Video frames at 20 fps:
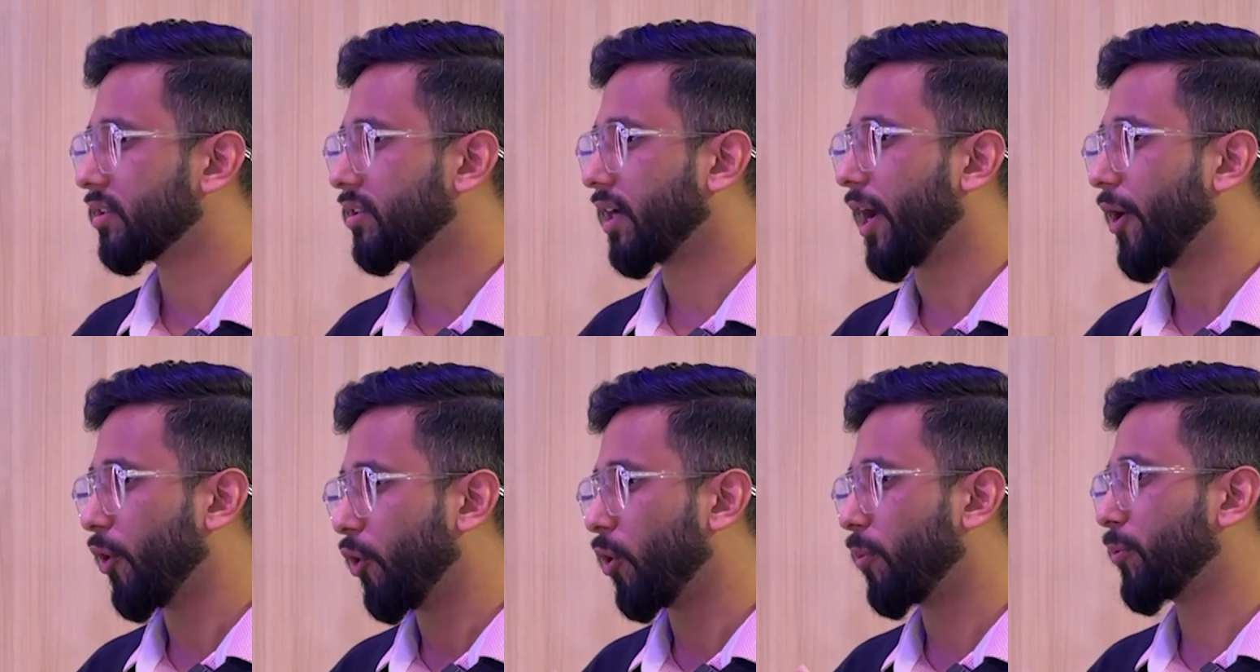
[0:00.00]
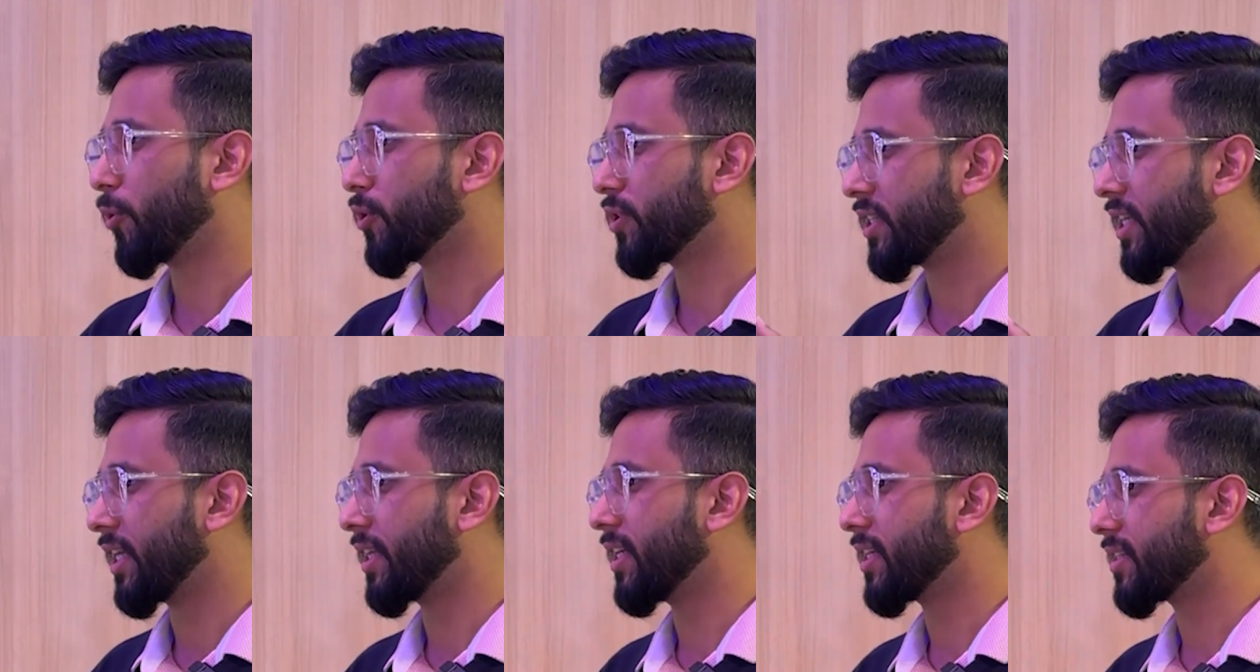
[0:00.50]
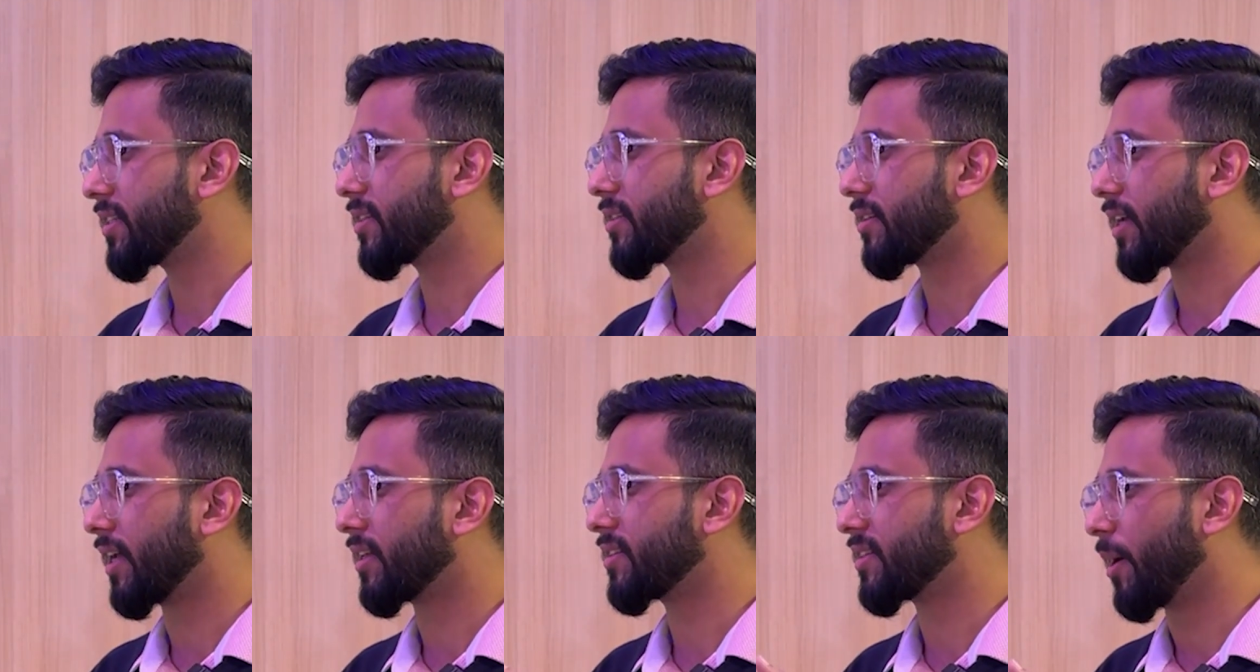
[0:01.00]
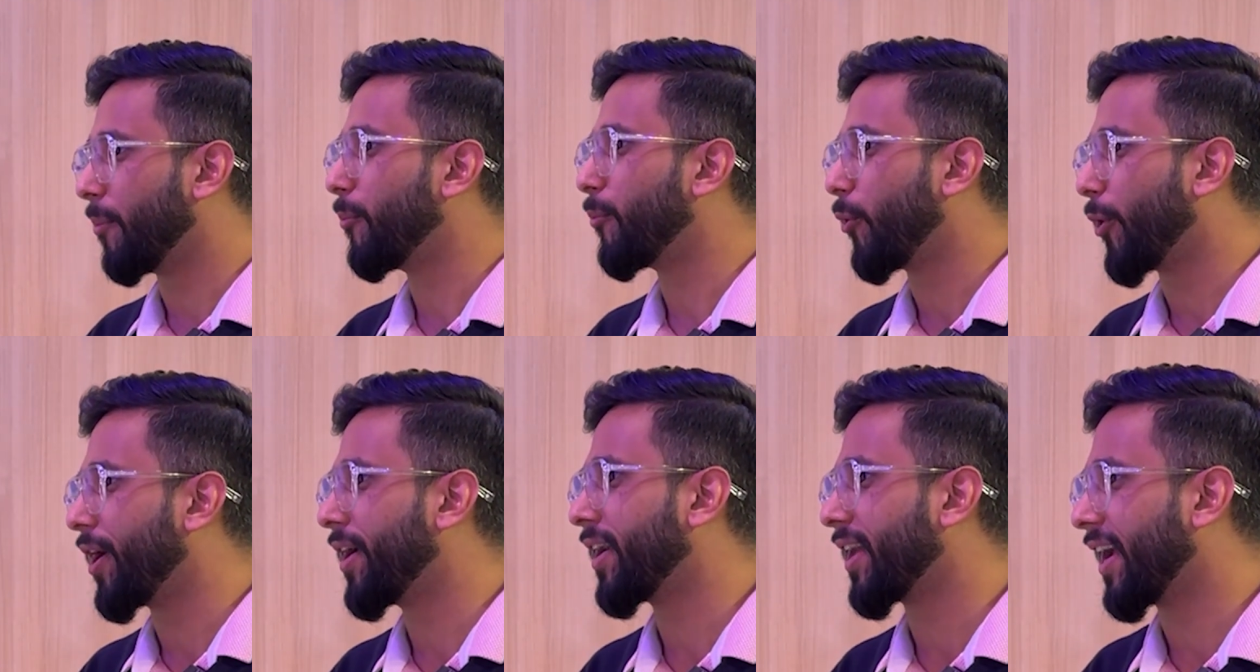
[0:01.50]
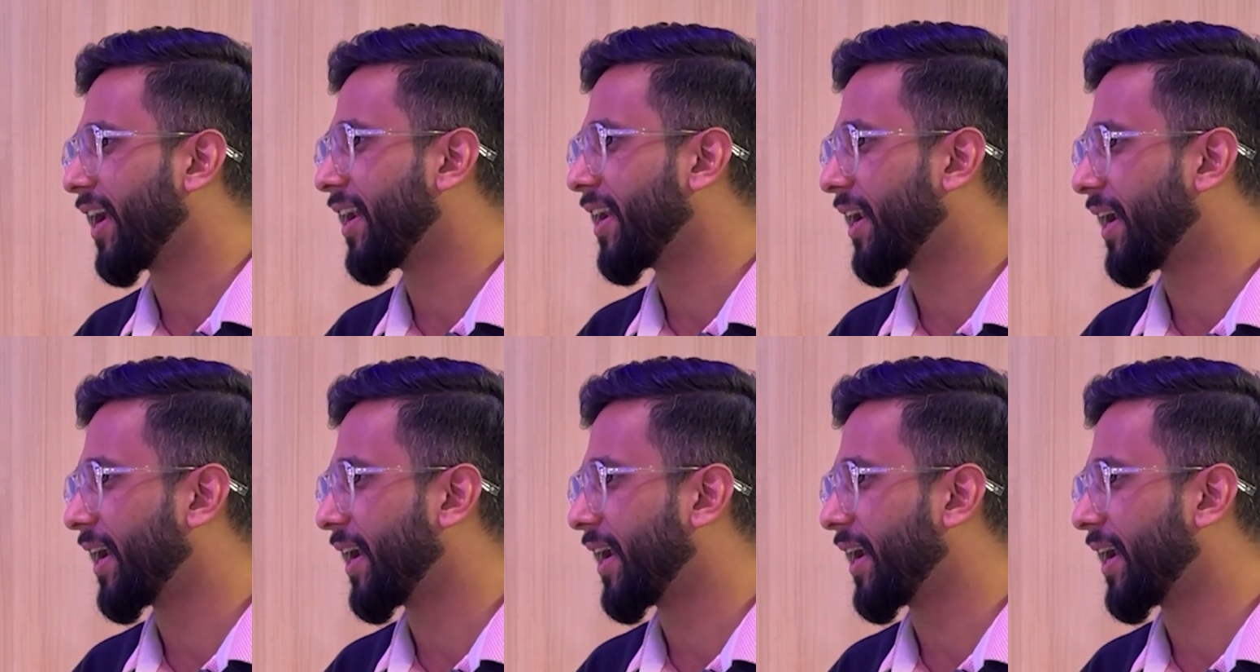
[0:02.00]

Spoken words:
So I hope to see this at some point in